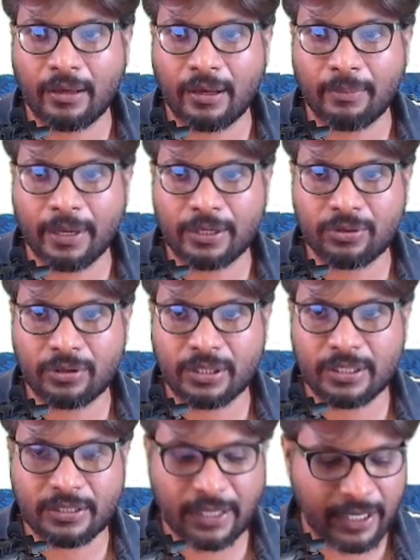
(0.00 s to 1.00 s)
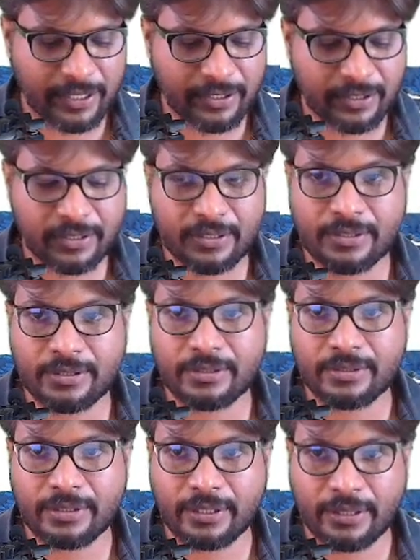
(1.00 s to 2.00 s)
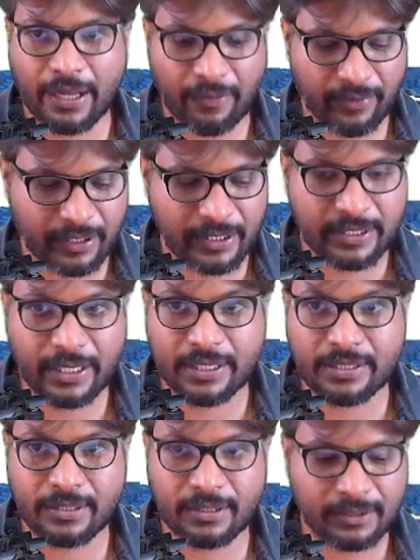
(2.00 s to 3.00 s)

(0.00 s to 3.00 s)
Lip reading: Make sure this ends in the after this text.